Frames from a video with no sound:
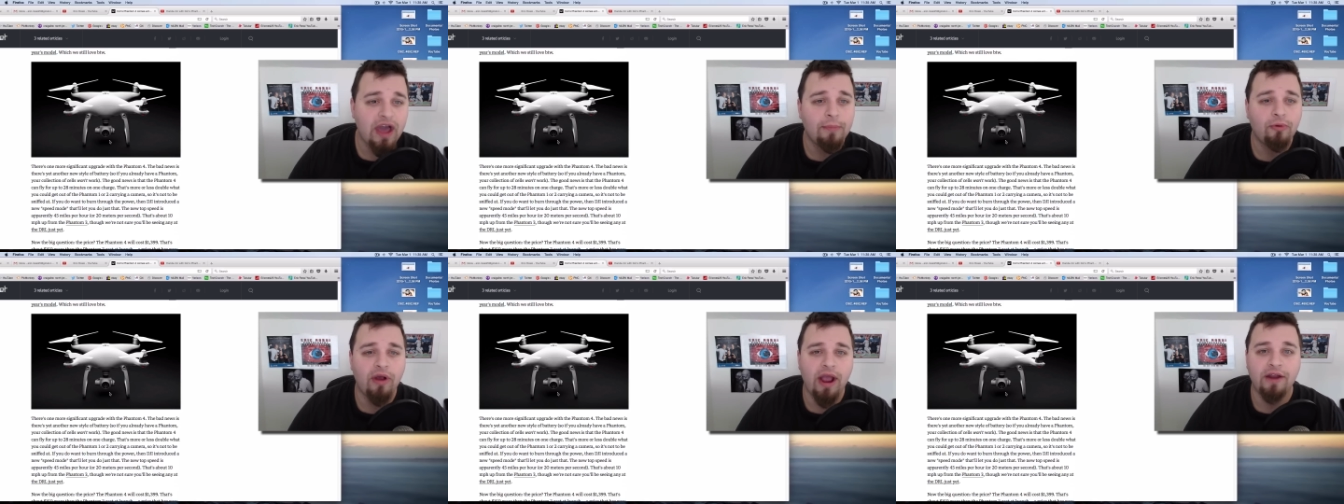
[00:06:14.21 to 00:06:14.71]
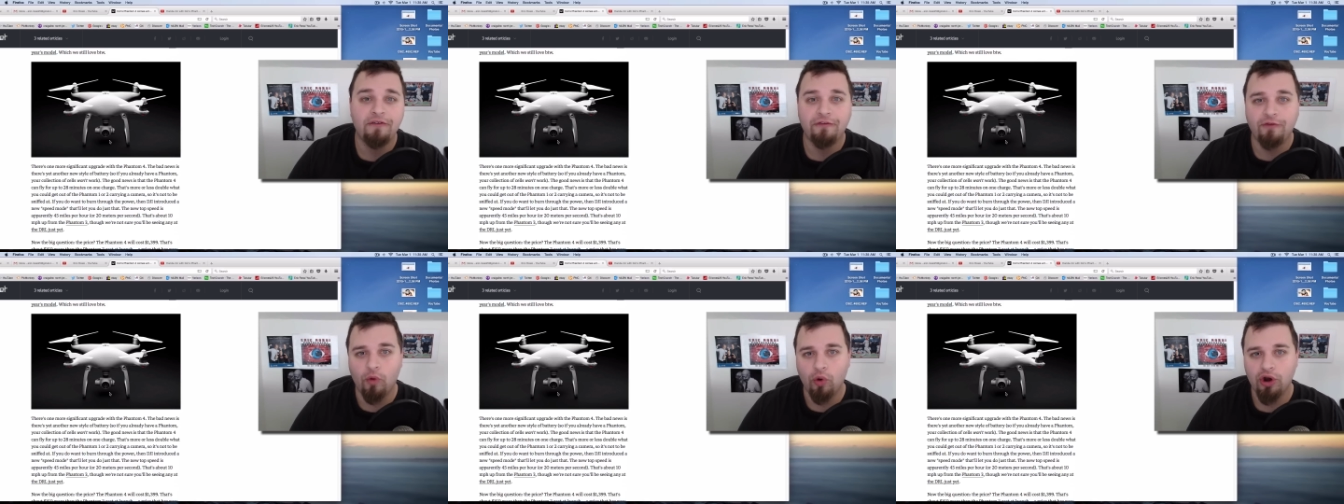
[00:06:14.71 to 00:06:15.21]
upgrade
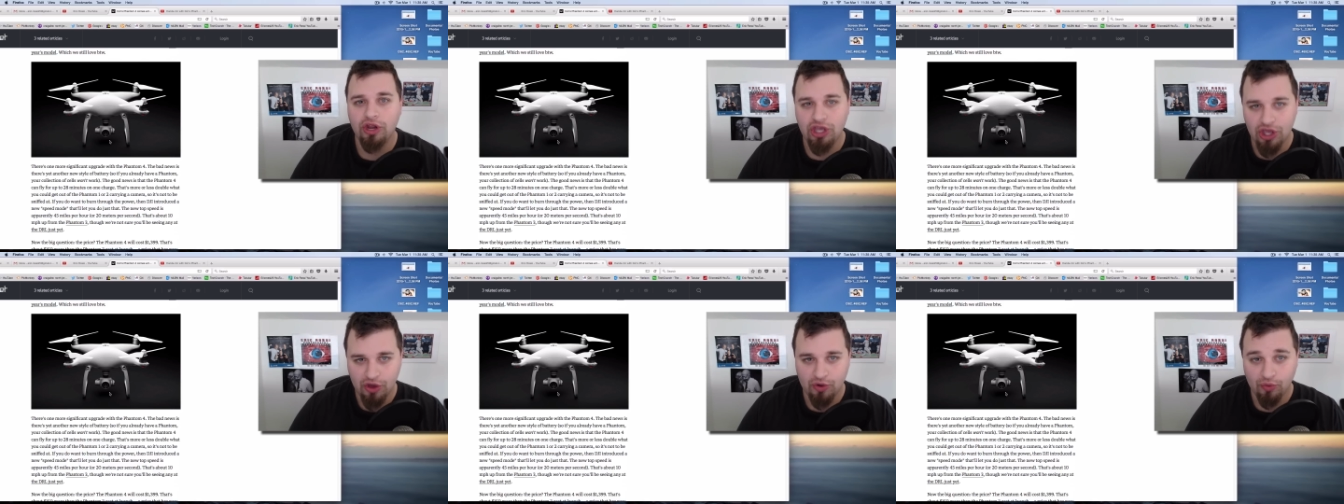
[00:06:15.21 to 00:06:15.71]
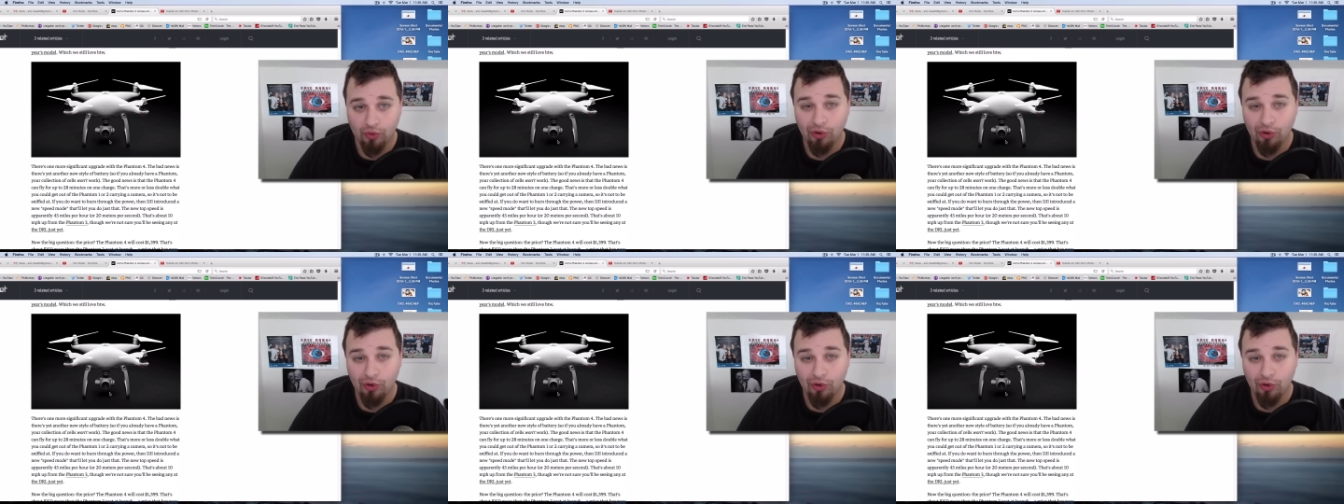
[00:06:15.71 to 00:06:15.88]
for you?